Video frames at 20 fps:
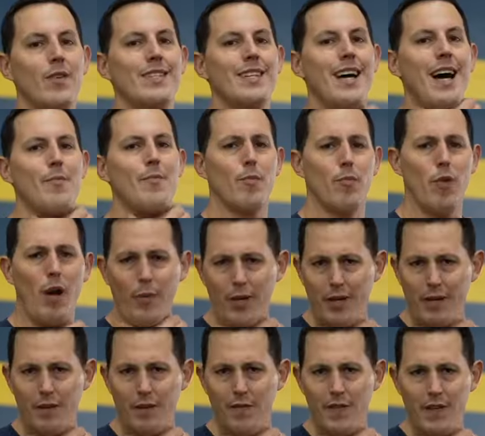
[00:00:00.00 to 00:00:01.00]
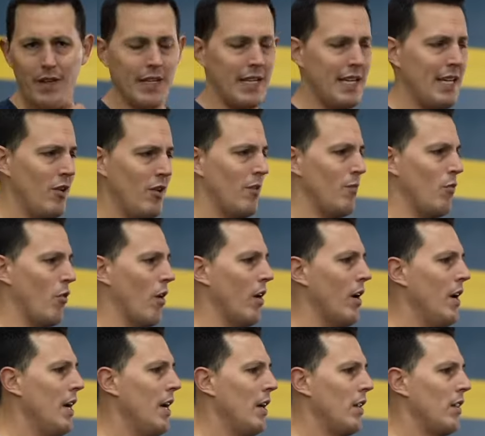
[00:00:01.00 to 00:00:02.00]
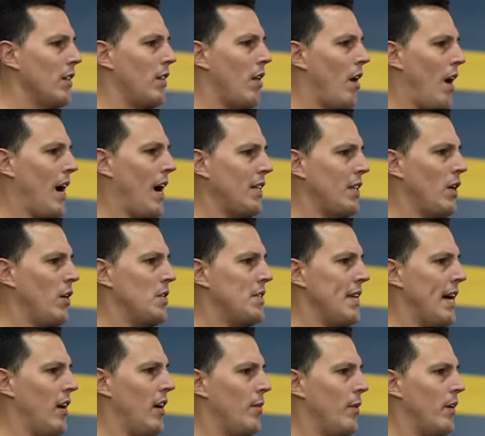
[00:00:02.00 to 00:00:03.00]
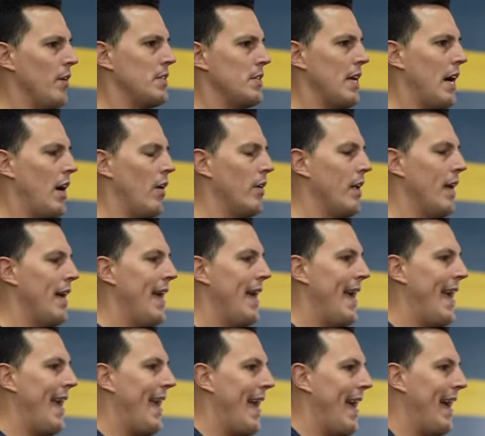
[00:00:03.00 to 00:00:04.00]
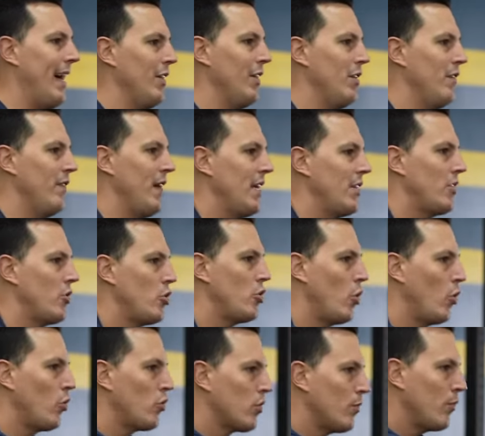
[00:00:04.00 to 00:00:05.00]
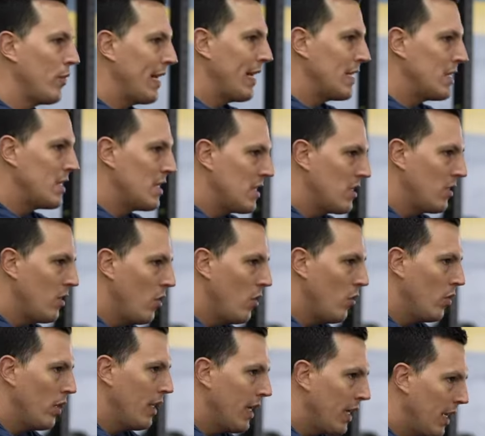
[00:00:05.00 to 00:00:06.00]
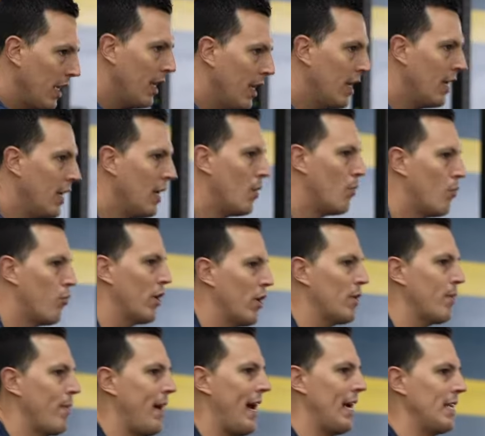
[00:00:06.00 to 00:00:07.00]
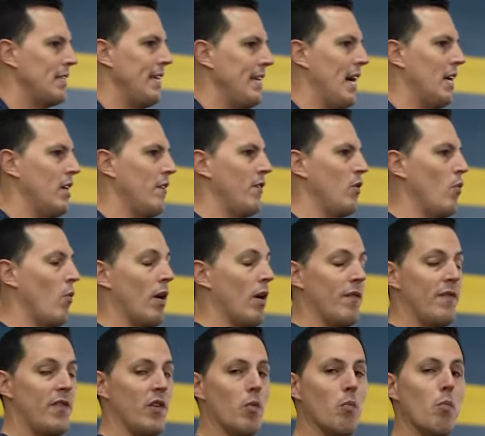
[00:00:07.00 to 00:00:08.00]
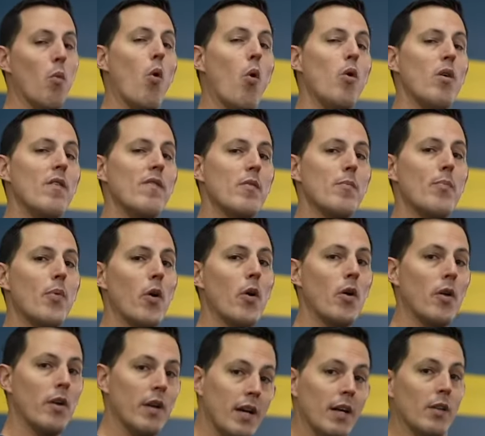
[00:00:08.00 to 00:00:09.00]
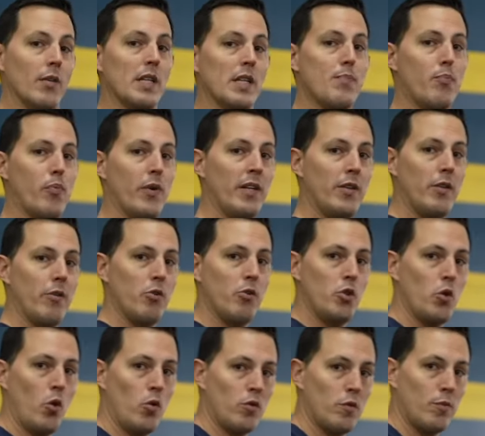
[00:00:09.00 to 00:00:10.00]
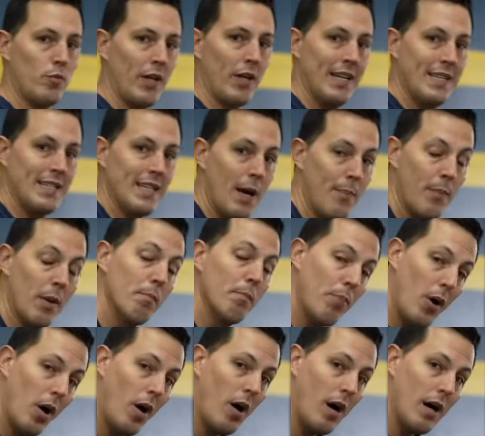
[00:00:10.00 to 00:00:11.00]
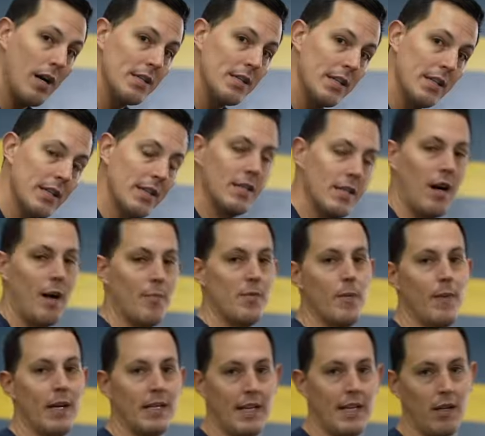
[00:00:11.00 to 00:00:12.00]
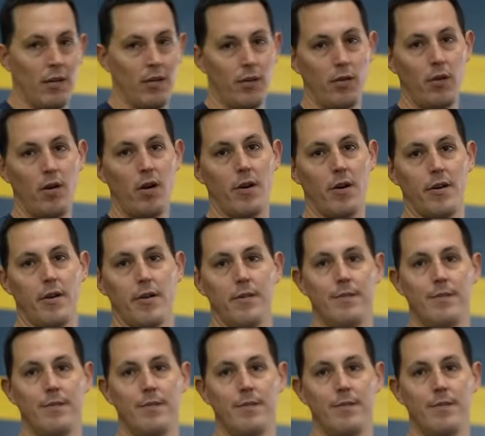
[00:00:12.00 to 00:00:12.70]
time, you're probably going to feel it here more. Lock those elbows out, elevate the shoulder blades slowly, bring back down. If you want to feel more of a burn, let's bring those shoulder blades up and pause at the top to make that a little harder.